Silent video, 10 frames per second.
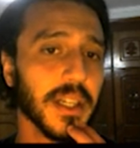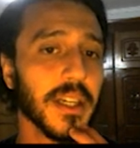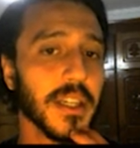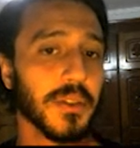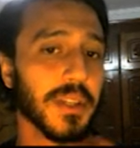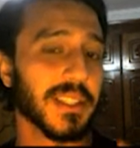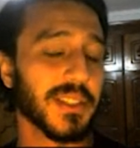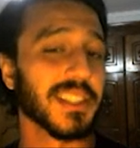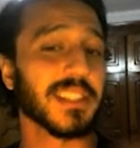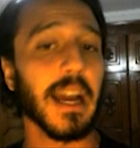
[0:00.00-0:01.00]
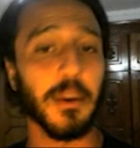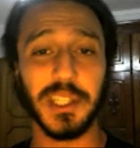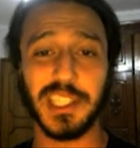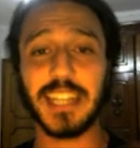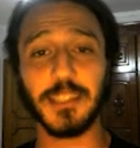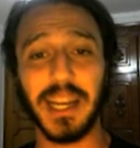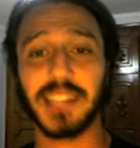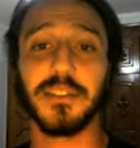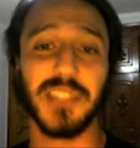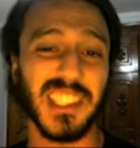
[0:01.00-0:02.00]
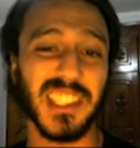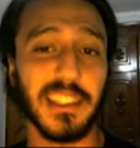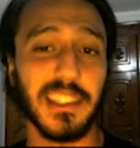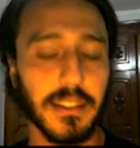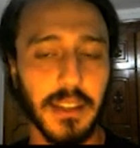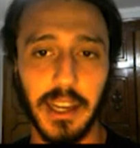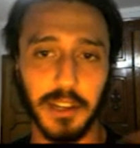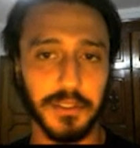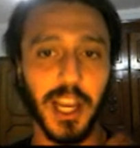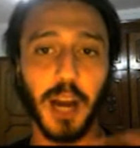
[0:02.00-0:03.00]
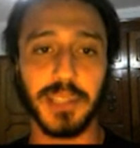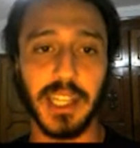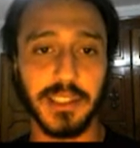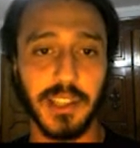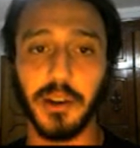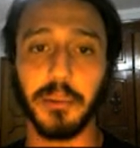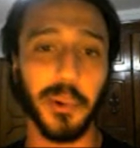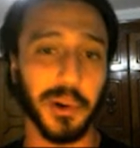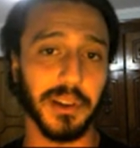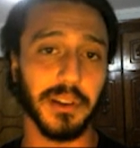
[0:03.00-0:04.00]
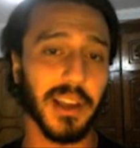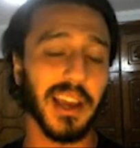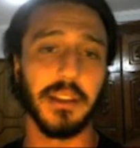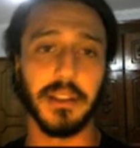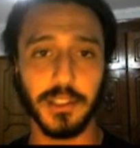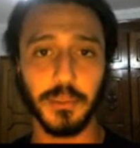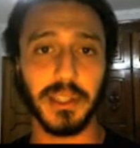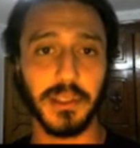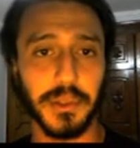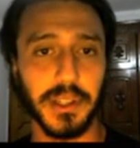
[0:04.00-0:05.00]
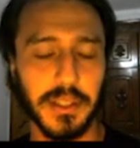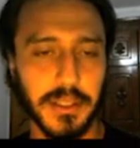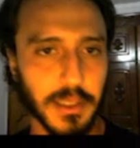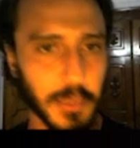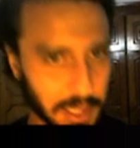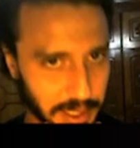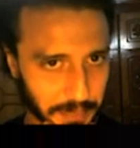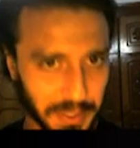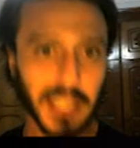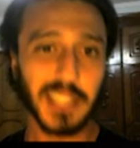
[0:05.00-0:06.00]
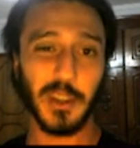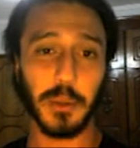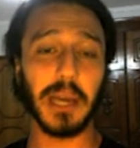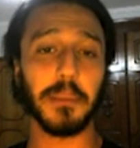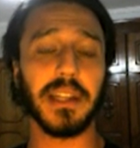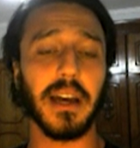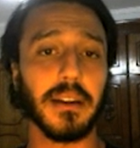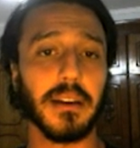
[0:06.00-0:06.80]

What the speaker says: you need to decide which aspects of the scene and of the objects are important and need to be included in the simulation. So it might be that